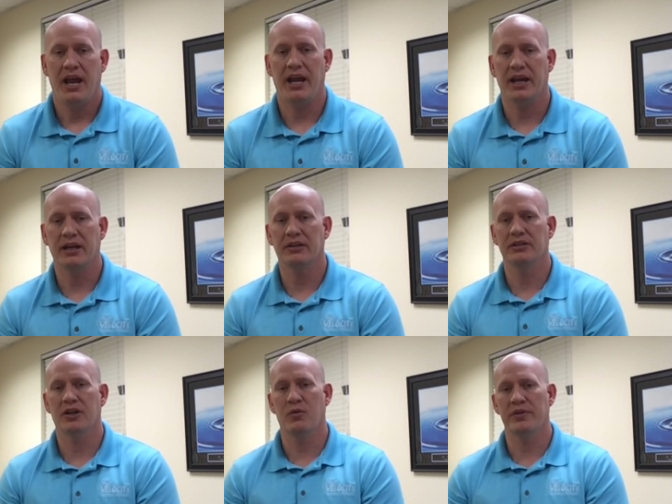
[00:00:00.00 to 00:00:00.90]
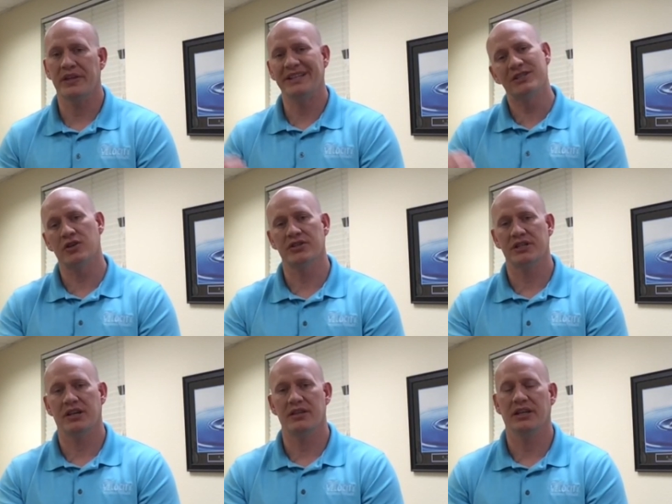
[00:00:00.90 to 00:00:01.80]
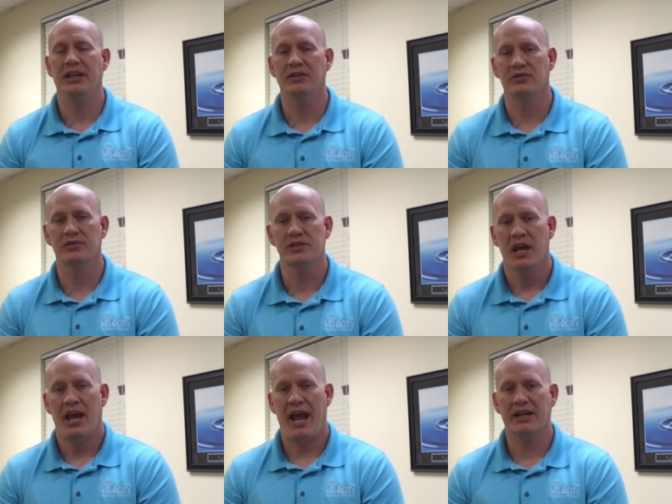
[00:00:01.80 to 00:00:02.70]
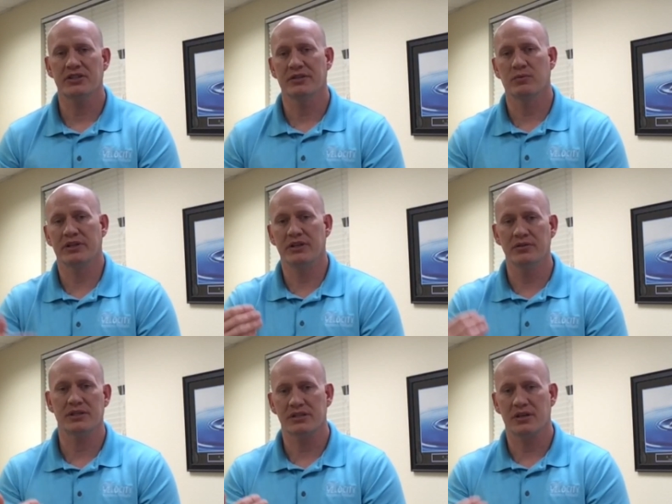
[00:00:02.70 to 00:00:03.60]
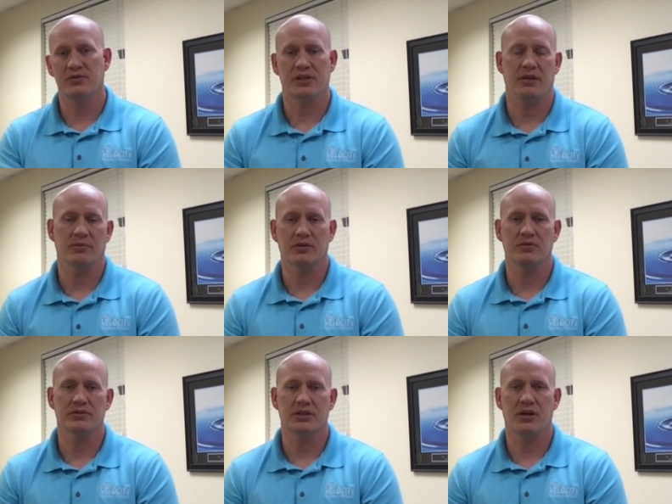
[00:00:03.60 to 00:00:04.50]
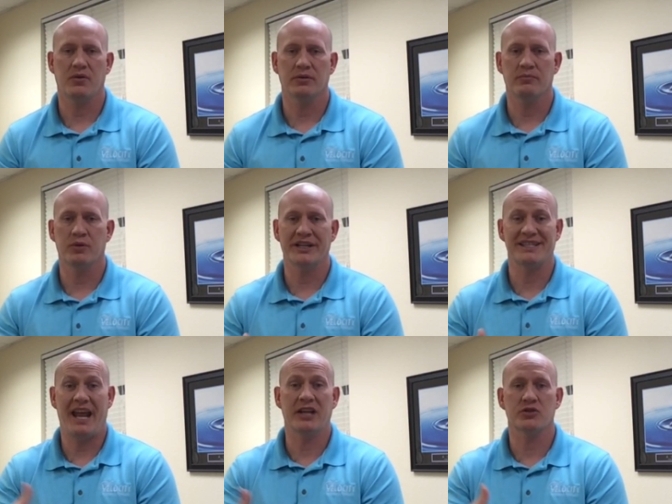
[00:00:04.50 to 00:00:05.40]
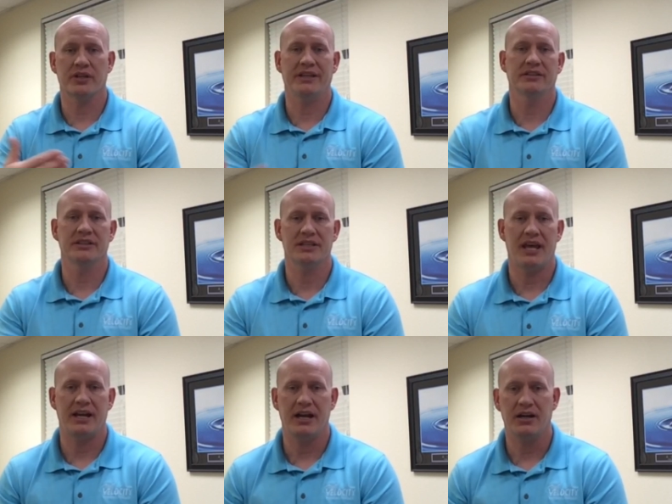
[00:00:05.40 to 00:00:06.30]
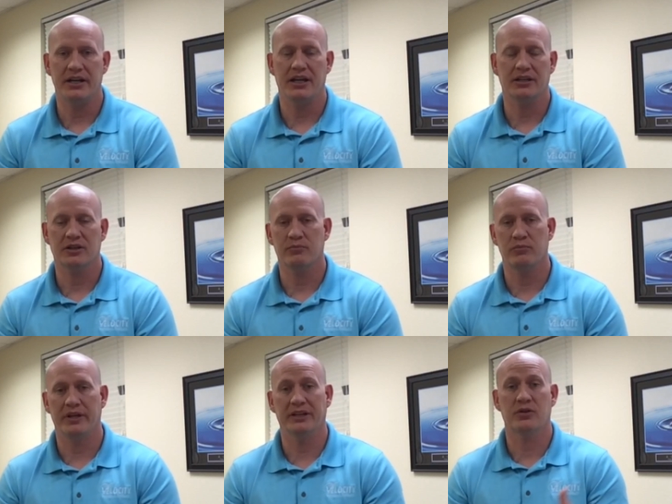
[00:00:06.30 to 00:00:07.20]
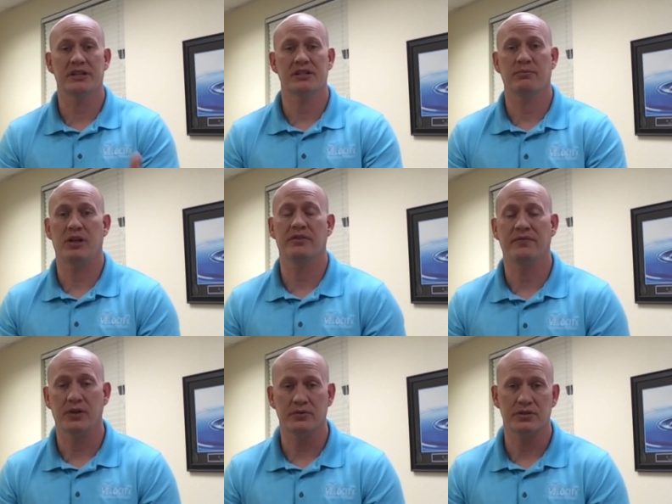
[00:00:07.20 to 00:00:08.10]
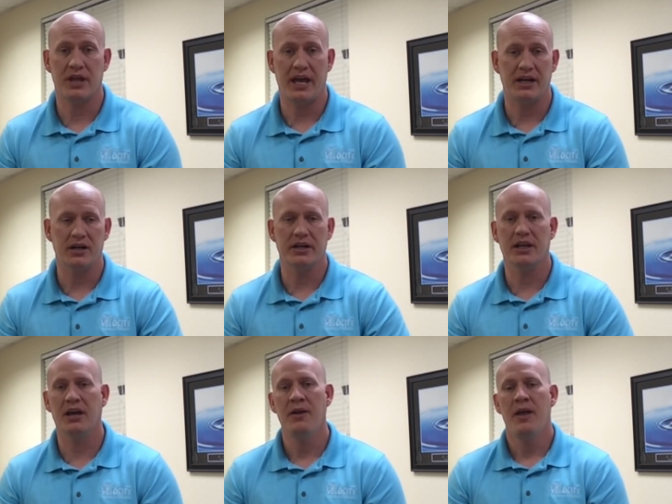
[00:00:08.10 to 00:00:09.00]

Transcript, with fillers: and you know with the insertion of the needles actually reduces those chemicals you know and brings natural healing to that area it could increase the blood flow to that area